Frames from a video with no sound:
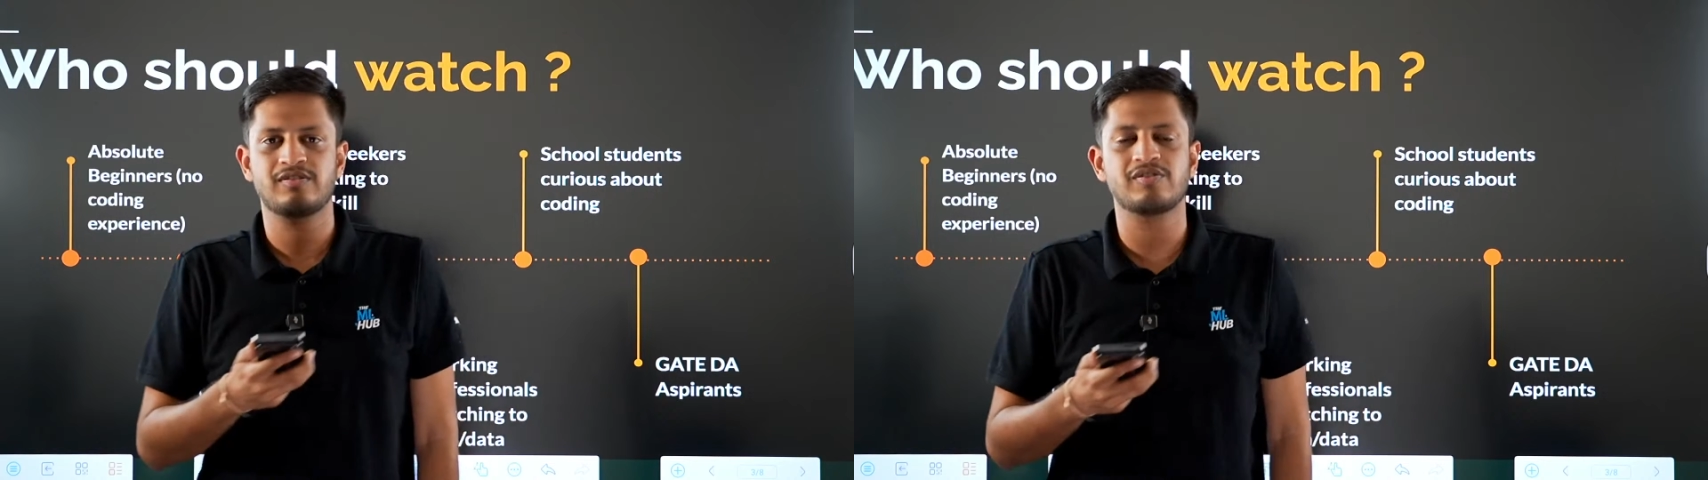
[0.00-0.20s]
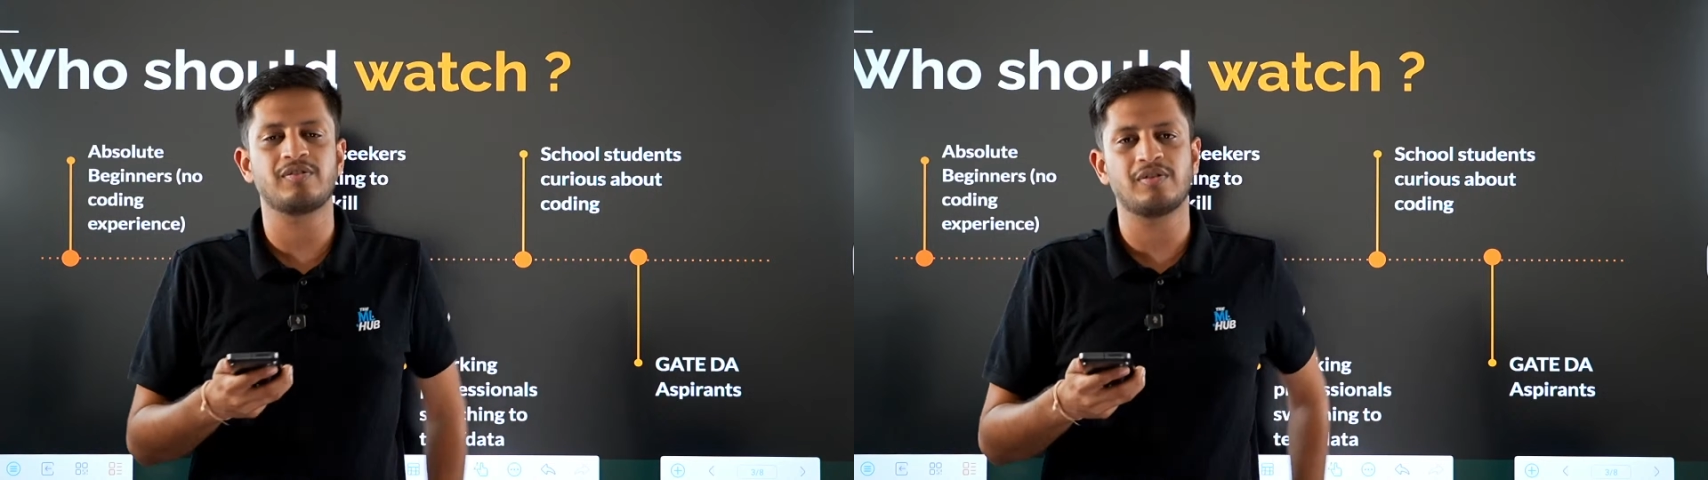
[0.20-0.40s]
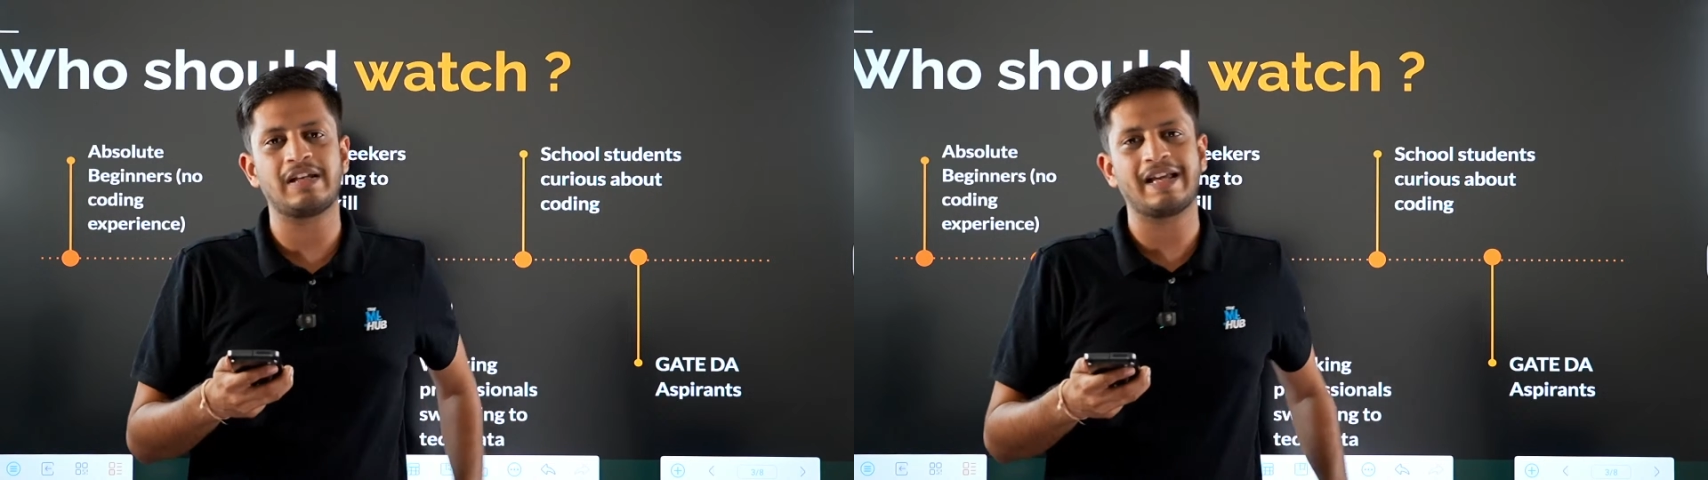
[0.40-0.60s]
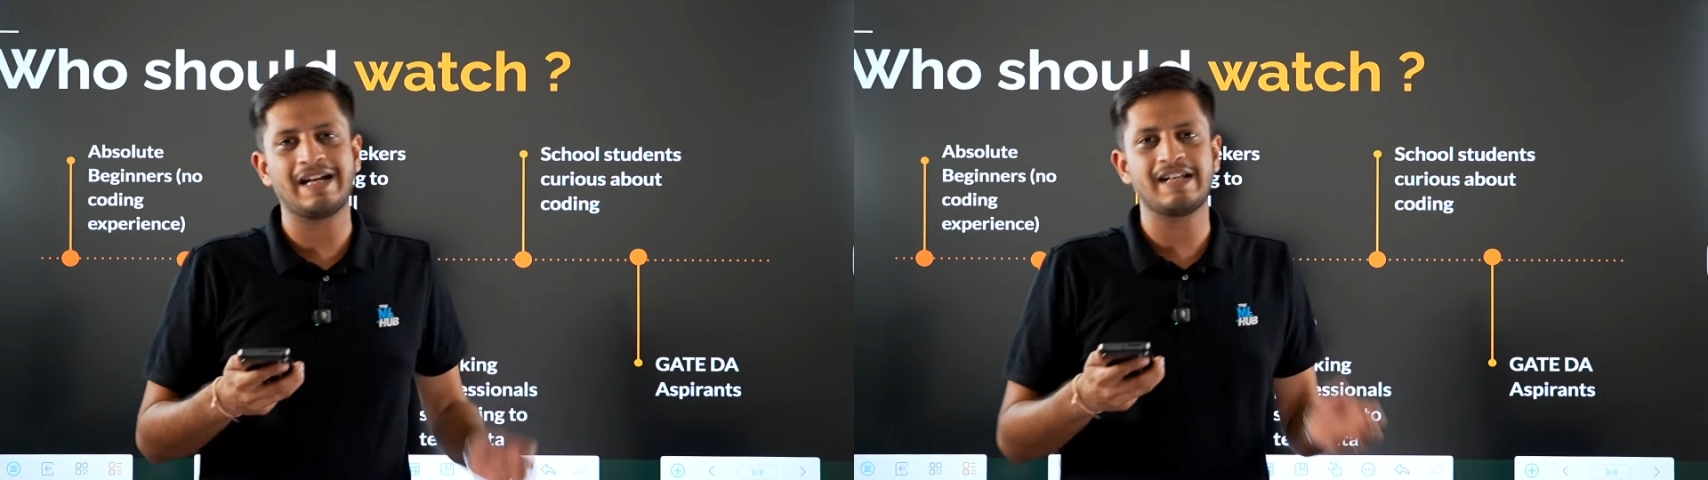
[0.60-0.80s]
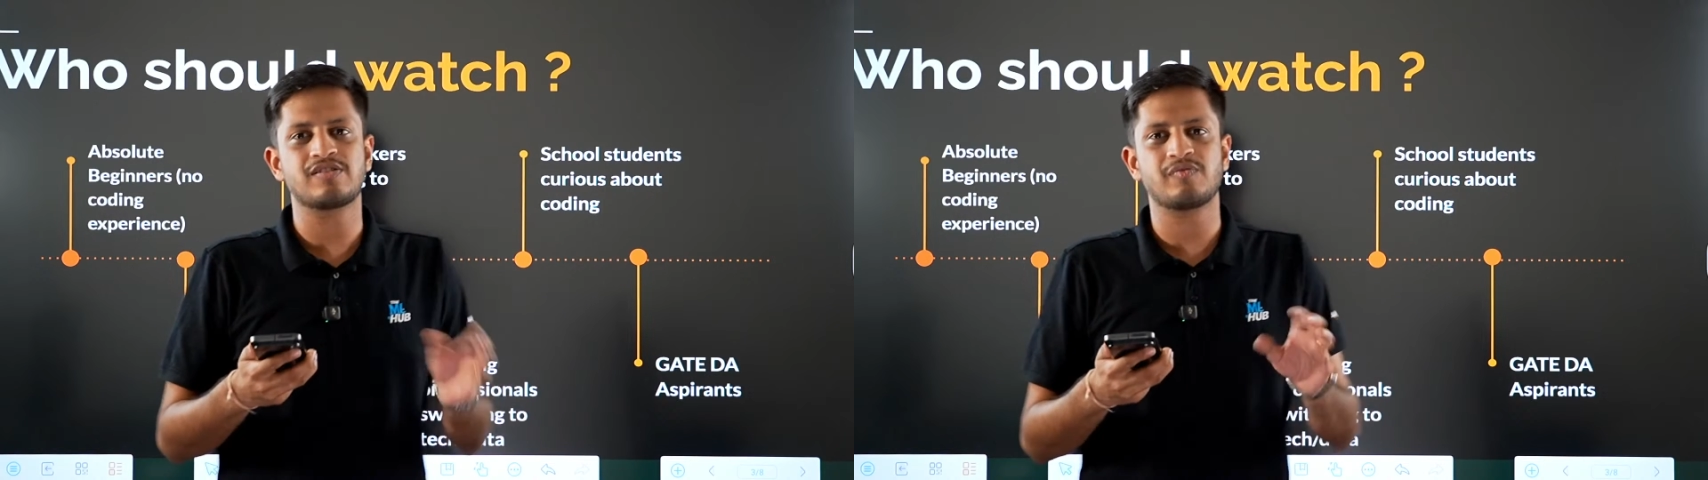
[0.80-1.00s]
So you, like
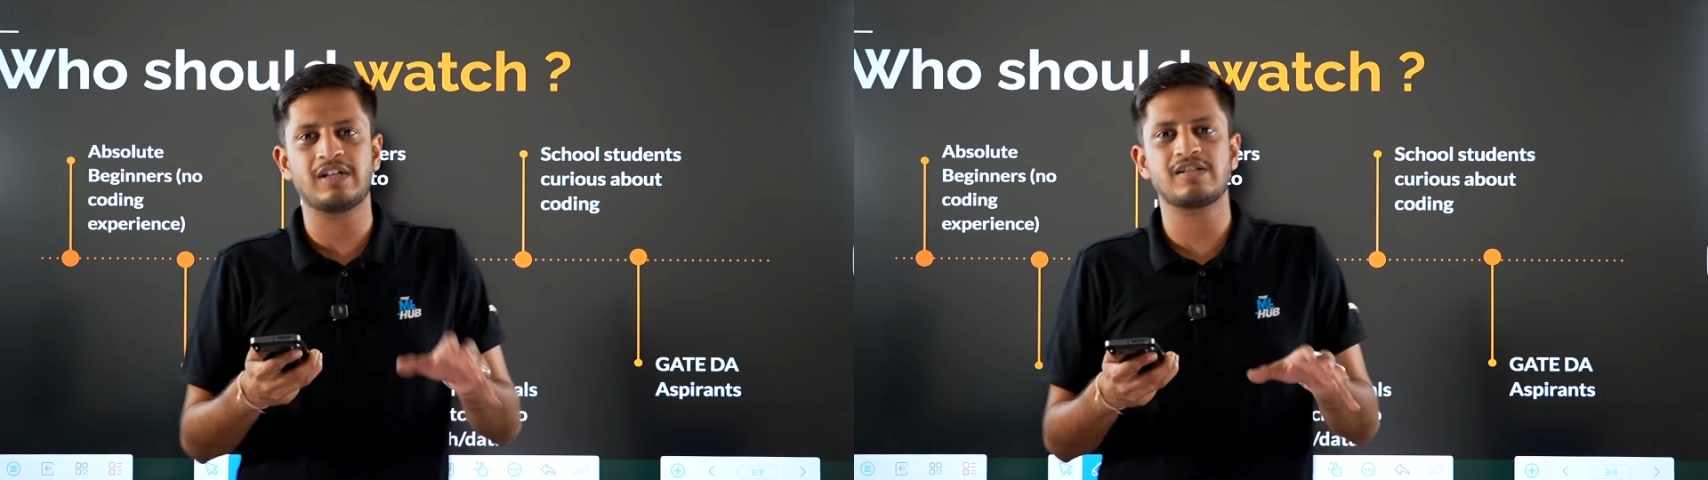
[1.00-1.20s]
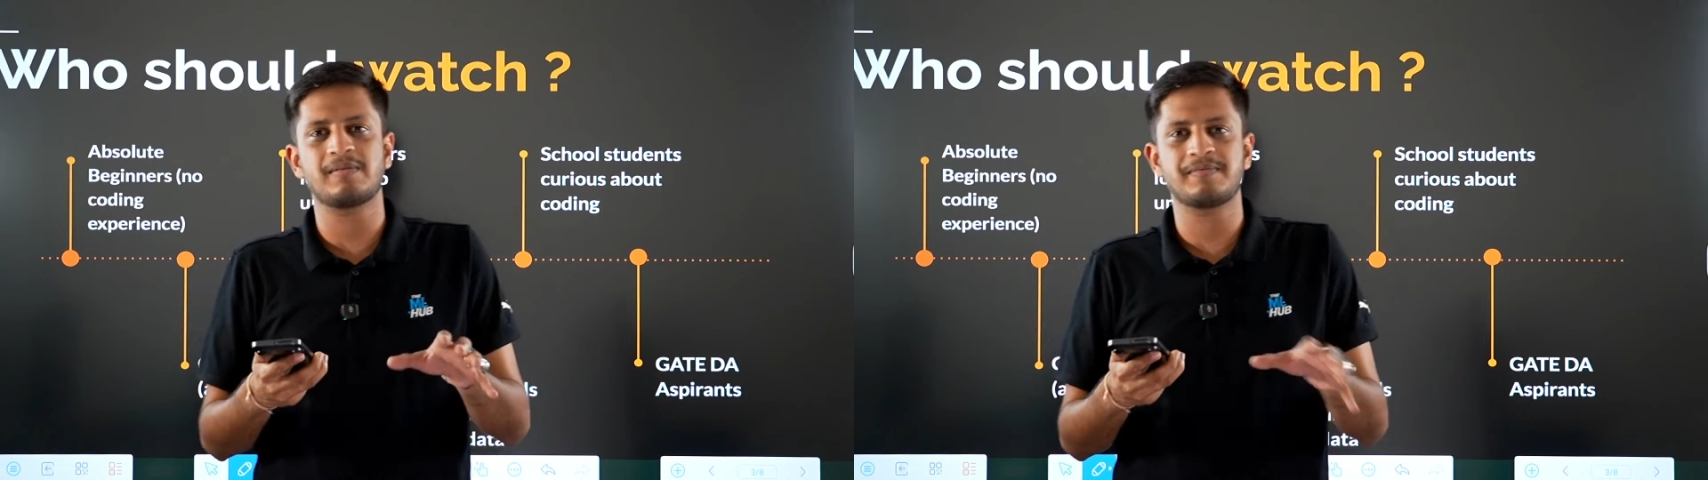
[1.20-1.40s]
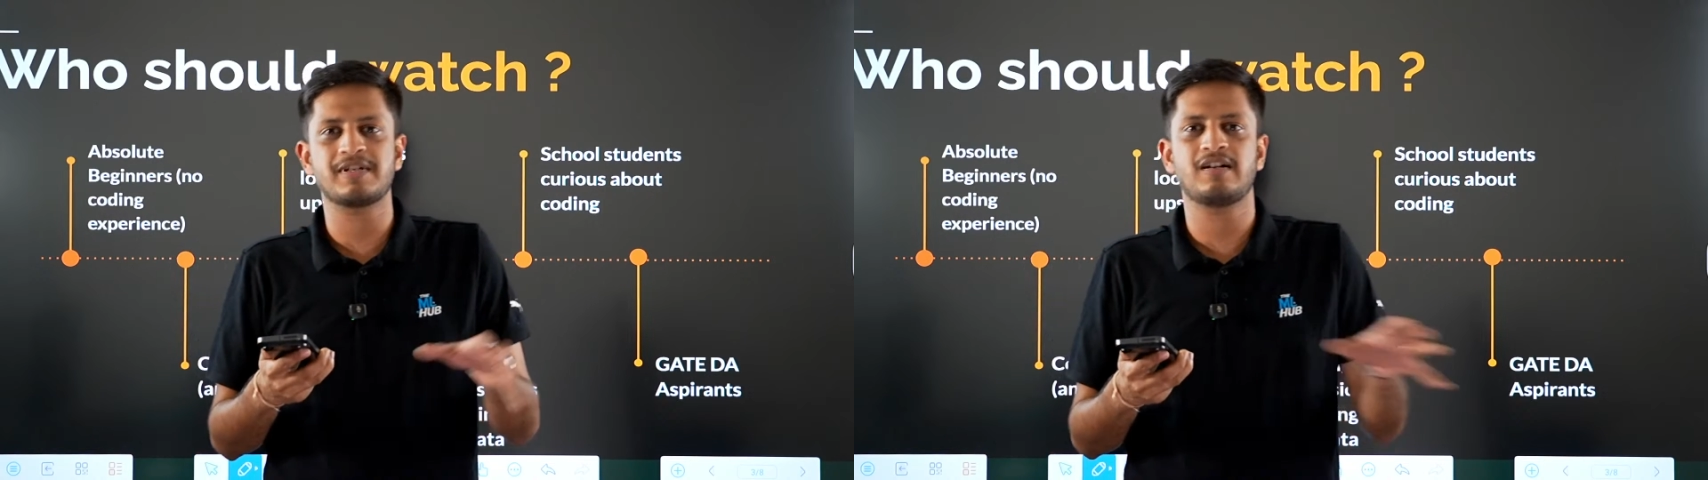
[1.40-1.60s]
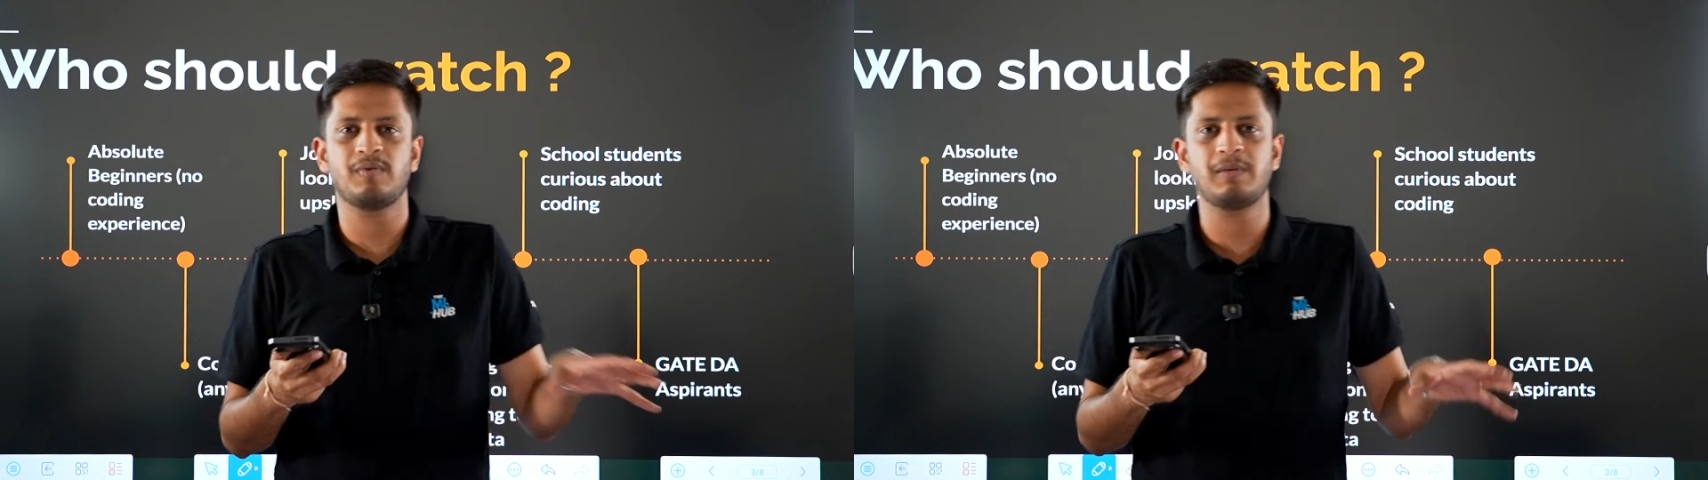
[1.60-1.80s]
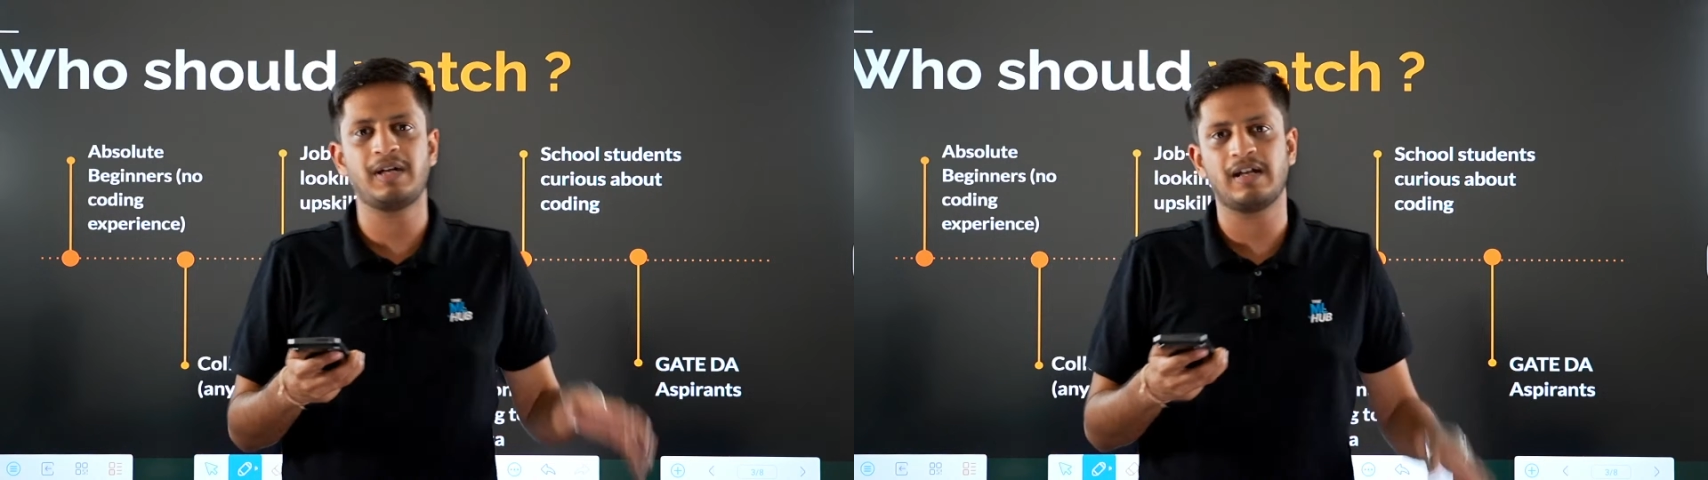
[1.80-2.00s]
at least one subject
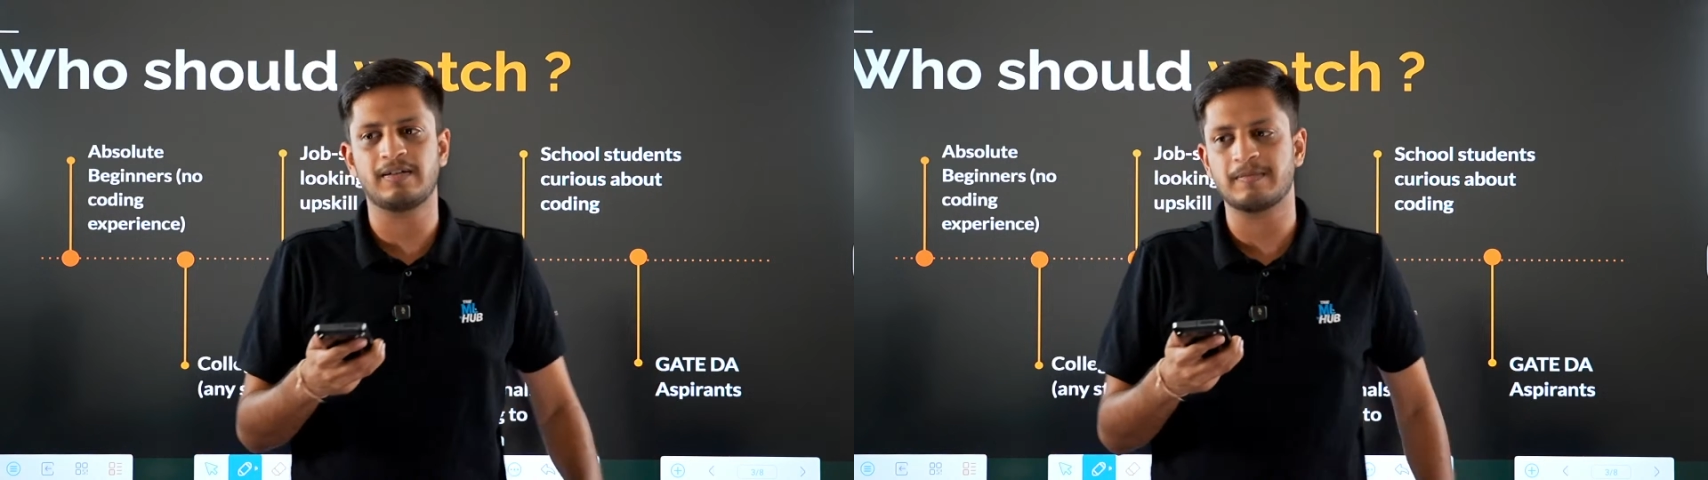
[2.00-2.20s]
will be done.